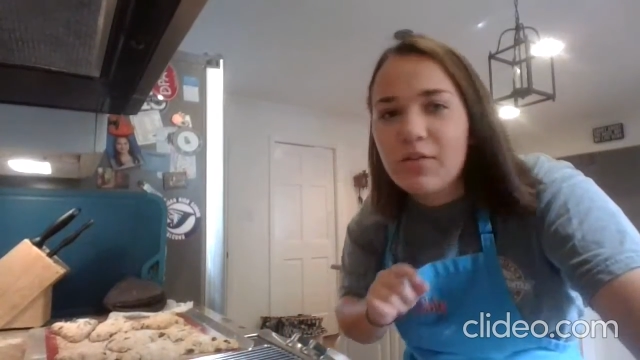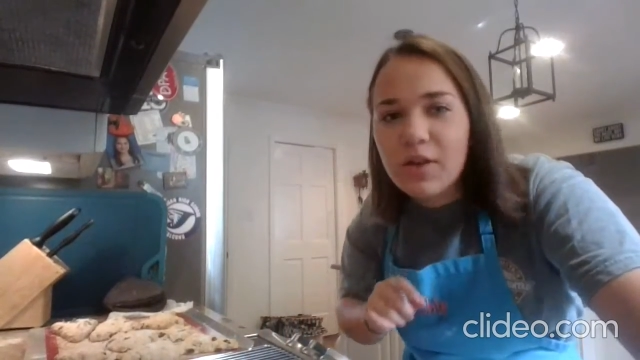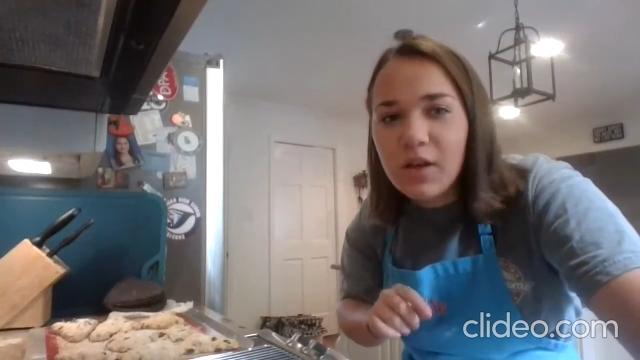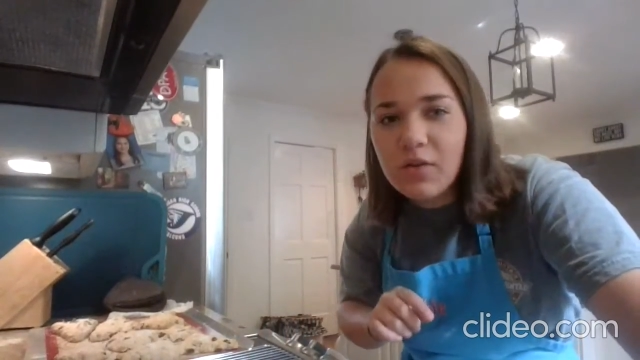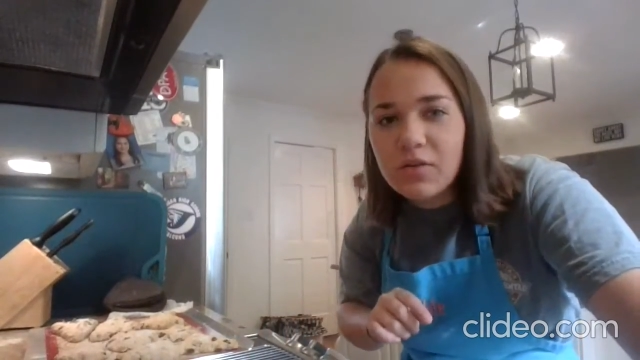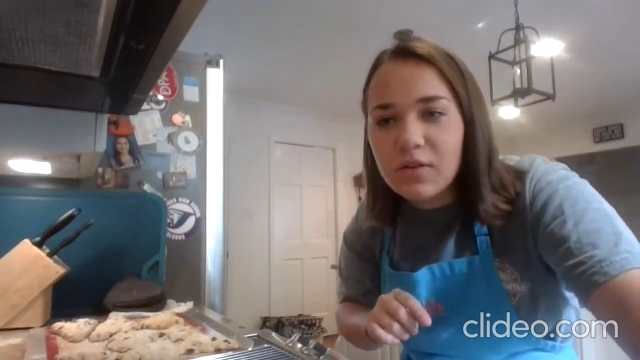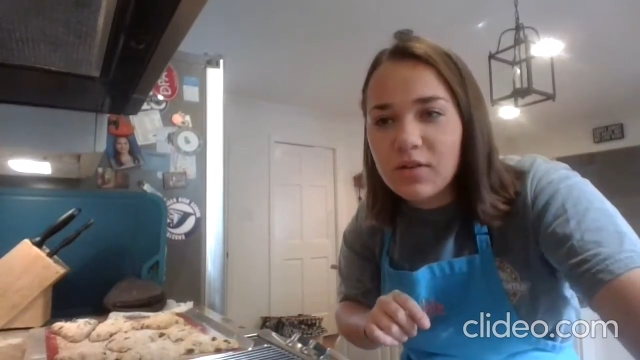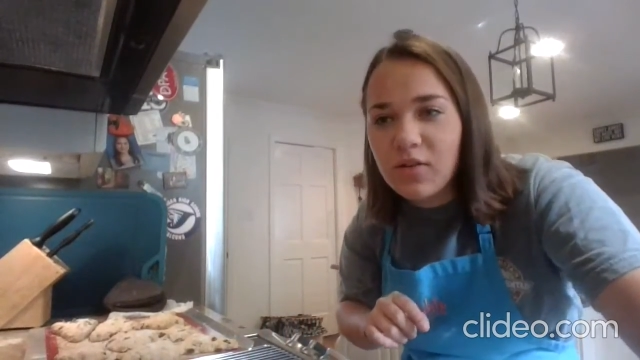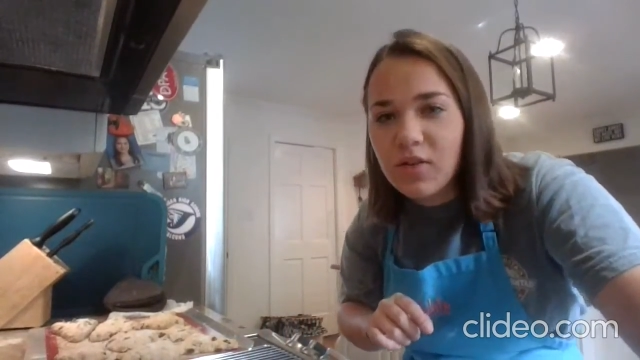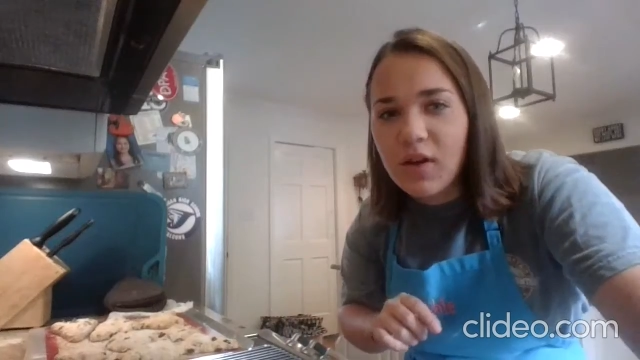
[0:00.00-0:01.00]
video, so
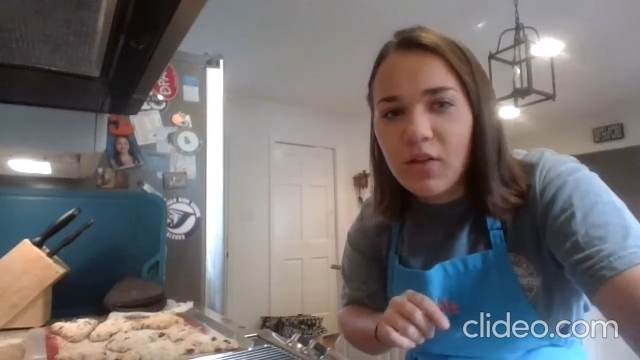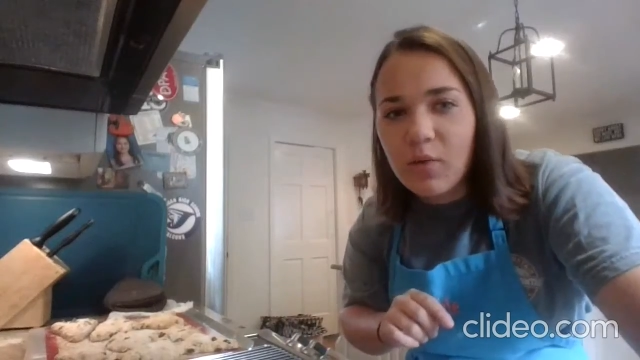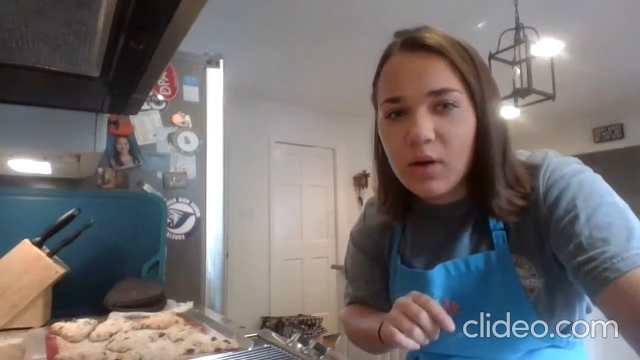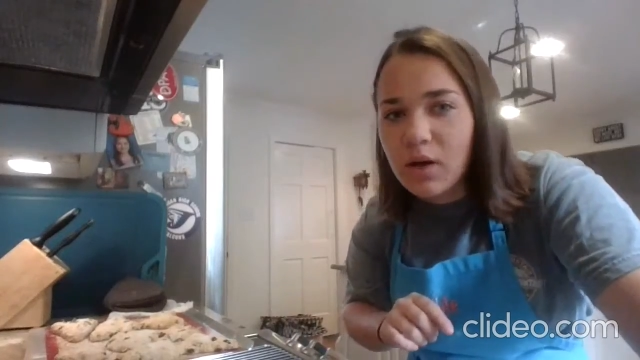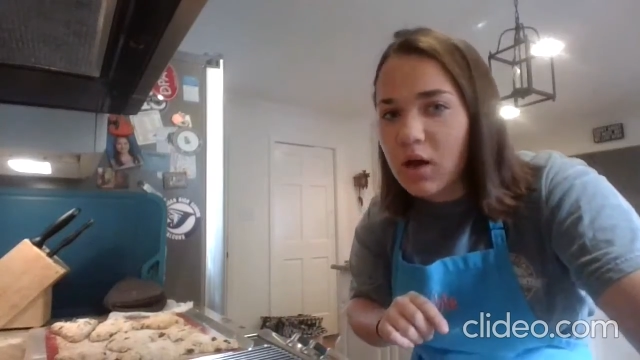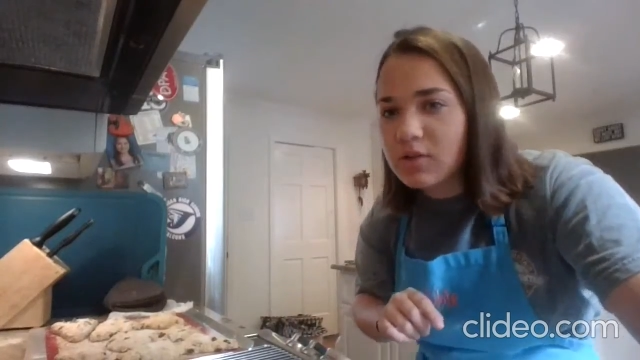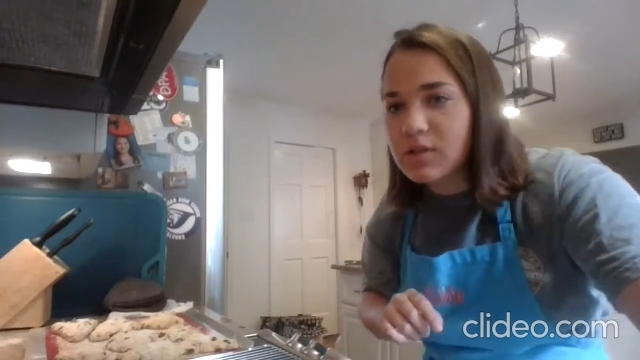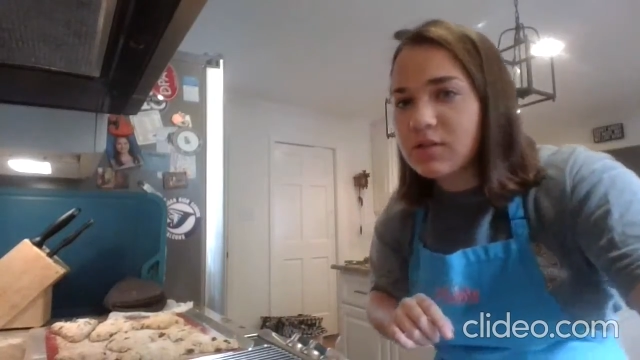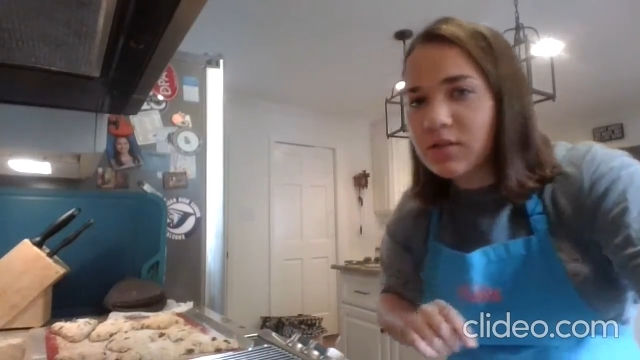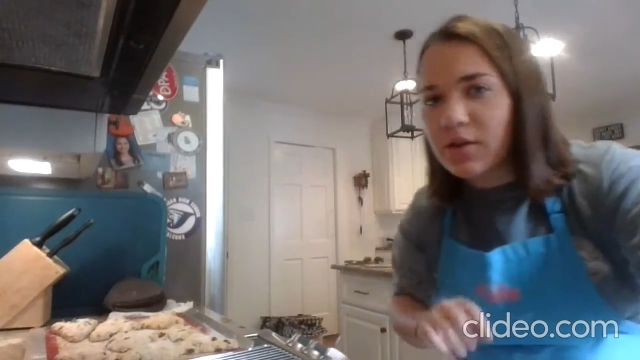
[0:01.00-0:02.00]
this is another one. I'll just